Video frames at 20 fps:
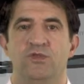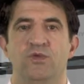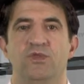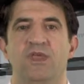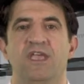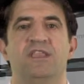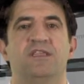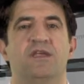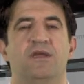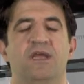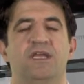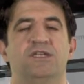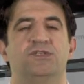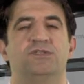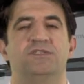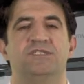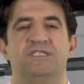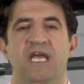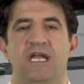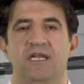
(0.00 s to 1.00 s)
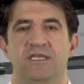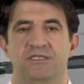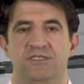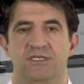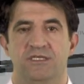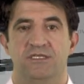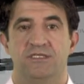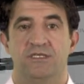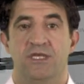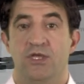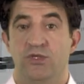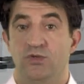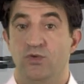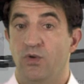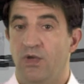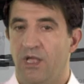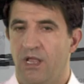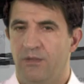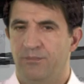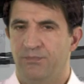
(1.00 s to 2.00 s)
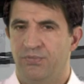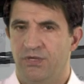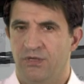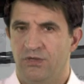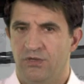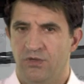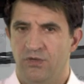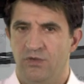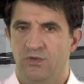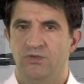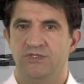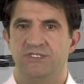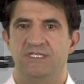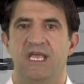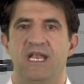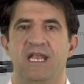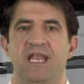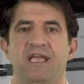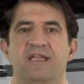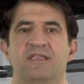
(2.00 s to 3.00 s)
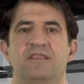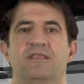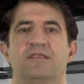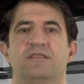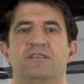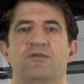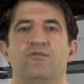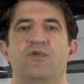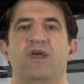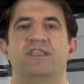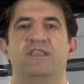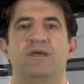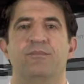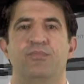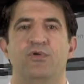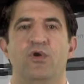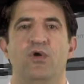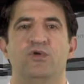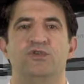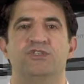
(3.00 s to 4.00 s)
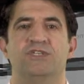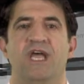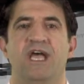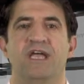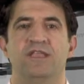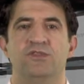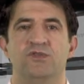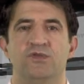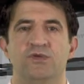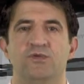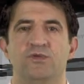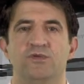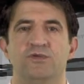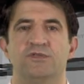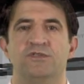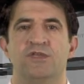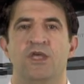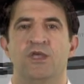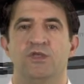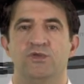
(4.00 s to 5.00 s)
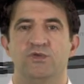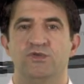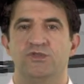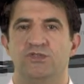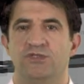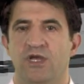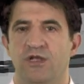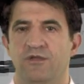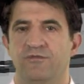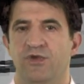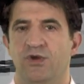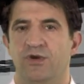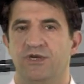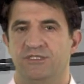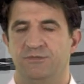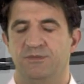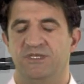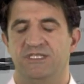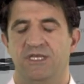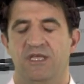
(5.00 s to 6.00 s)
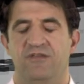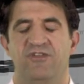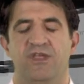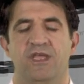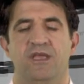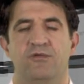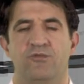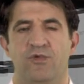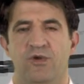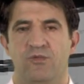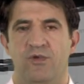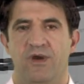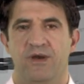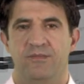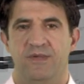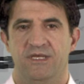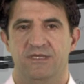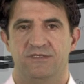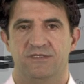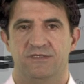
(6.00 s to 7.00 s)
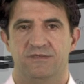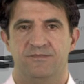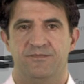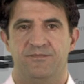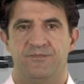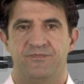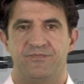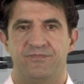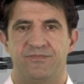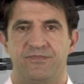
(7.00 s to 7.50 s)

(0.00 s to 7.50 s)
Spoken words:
to the integration challenges to help you select the right approach and tools to solve your specific requirements.